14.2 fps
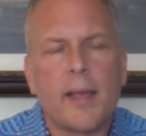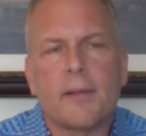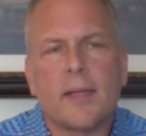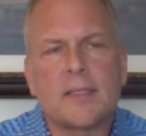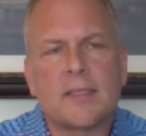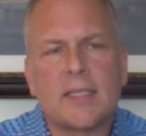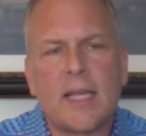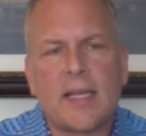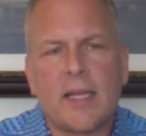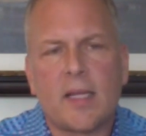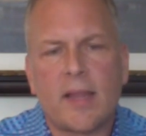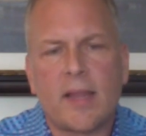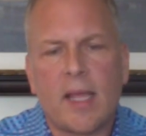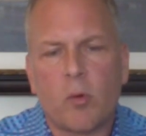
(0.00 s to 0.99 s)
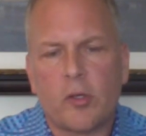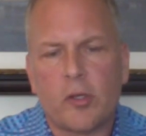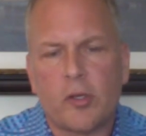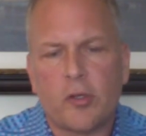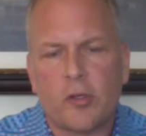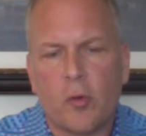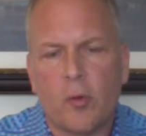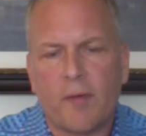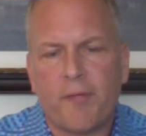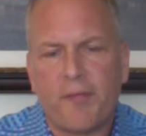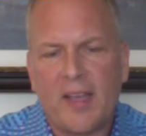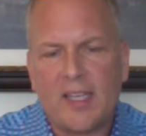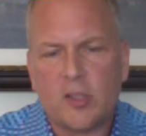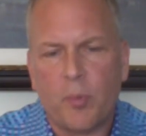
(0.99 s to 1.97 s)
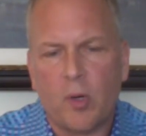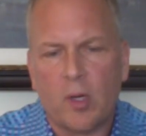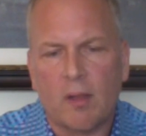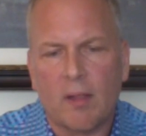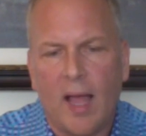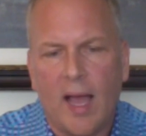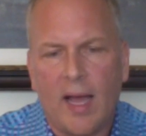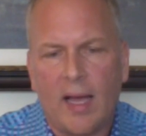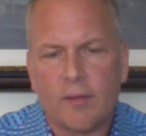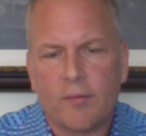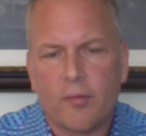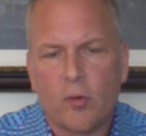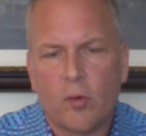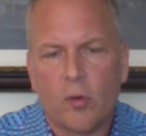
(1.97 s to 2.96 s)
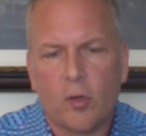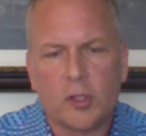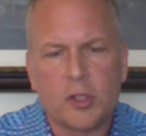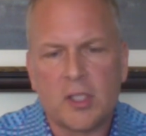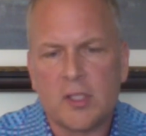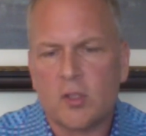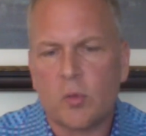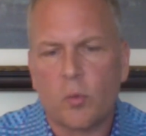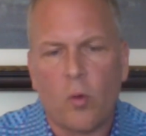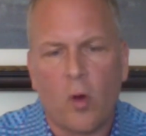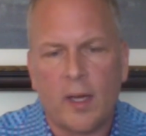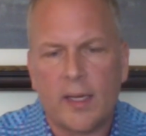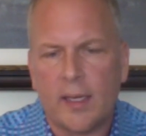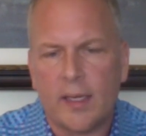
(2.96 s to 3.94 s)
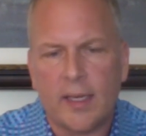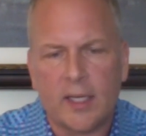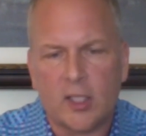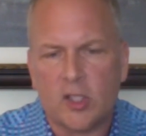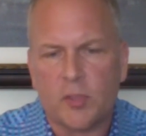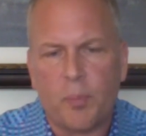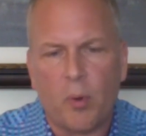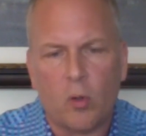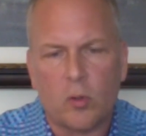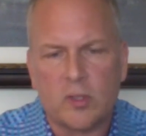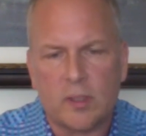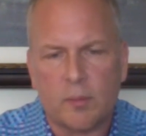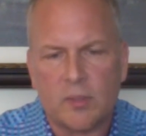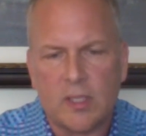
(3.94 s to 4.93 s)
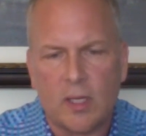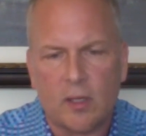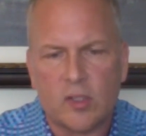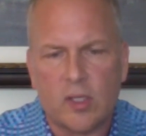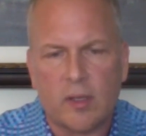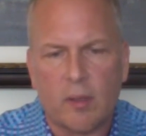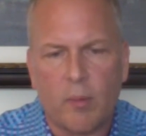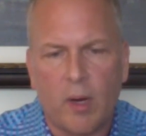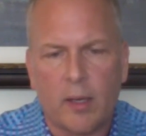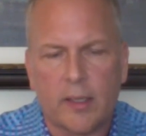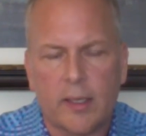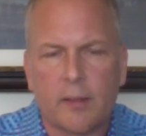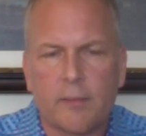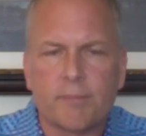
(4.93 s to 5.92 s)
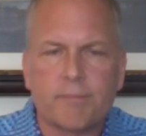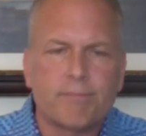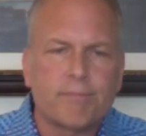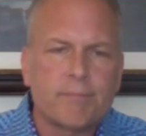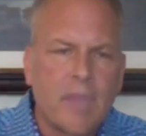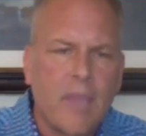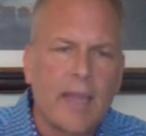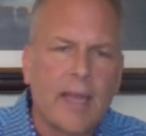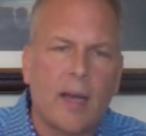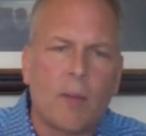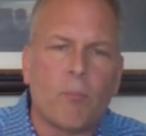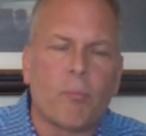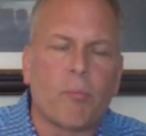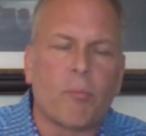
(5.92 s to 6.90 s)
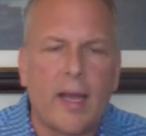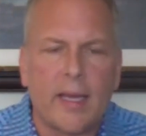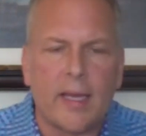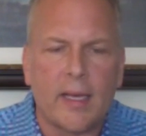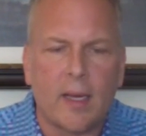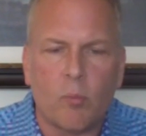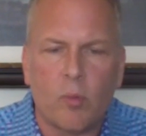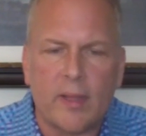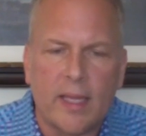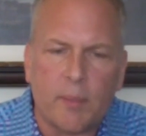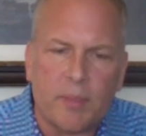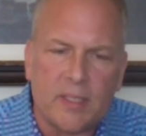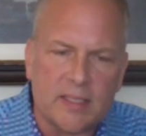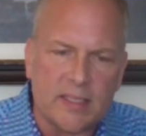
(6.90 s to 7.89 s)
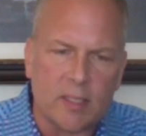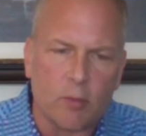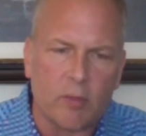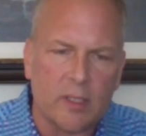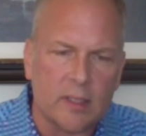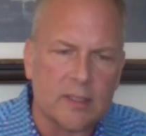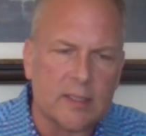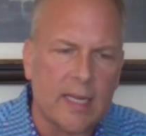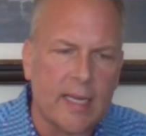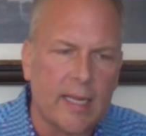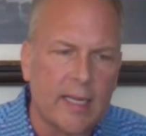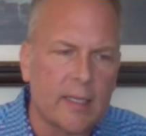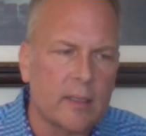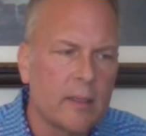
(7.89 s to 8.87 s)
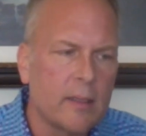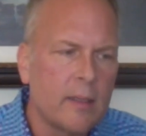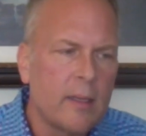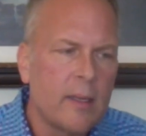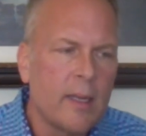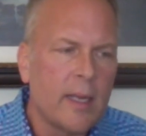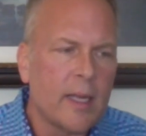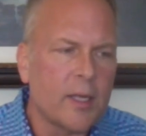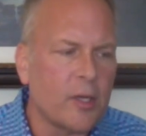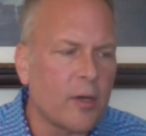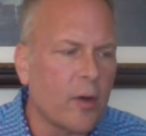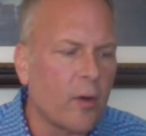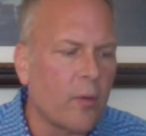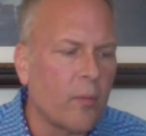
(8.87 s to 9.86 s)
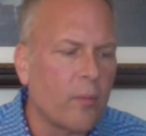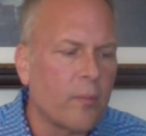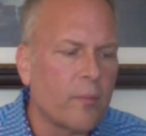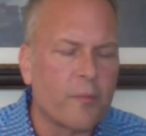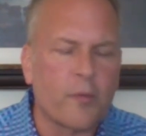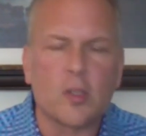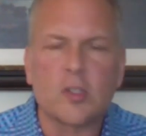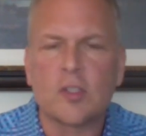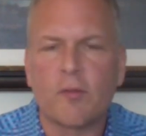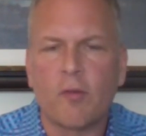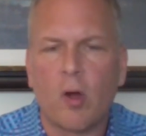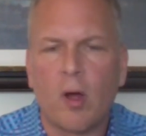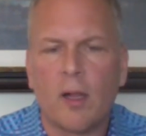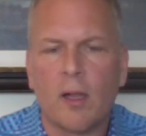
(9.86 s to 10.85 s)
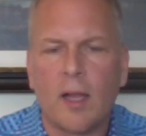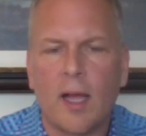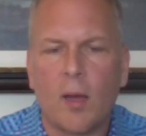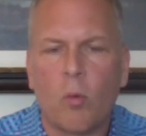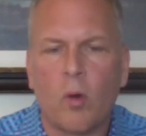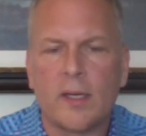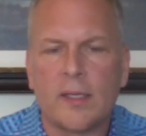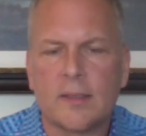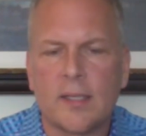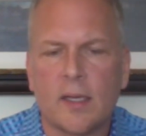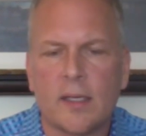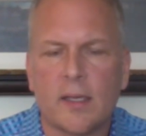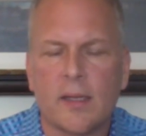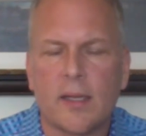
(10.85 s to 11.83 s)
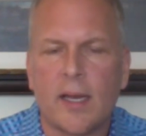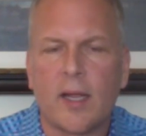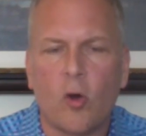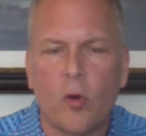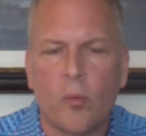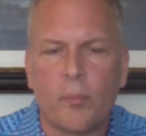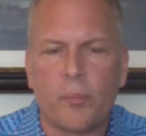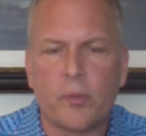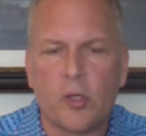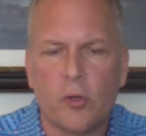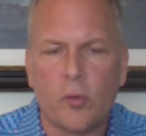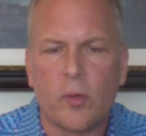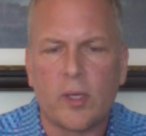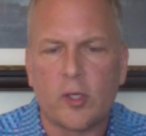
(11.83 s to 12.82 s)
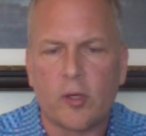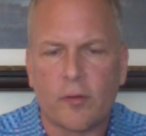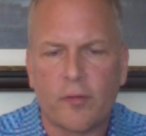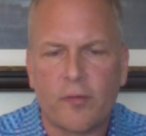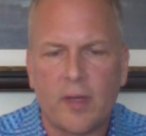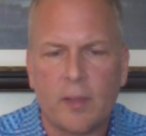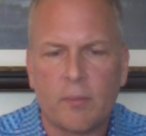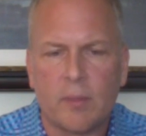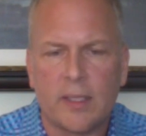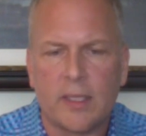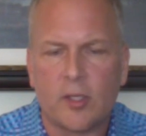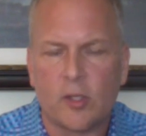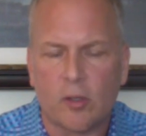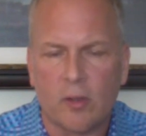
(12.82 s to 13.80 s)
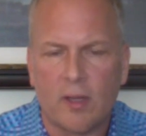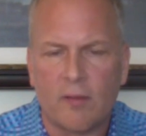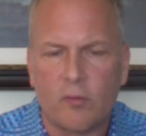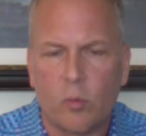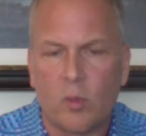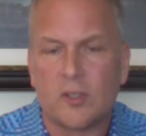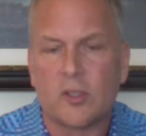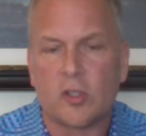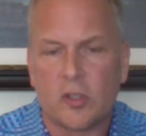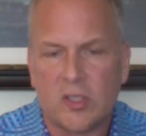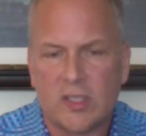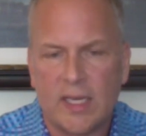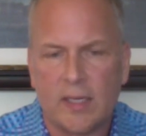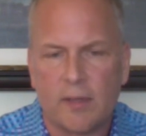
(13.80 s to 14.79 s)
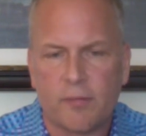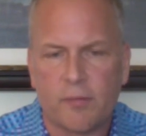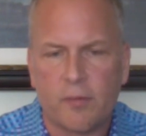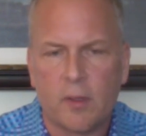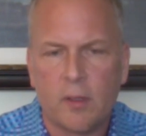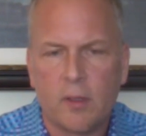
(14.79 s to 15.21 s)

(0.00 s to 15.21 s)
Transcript: Let's say that they were to do a Facebook Live or just want to expose themselves to the market. Hey, I'm Brian. I'm with ABC Real Estate. You know, first of all, I want to tell you that I hope you and your family and your loved ones are safe.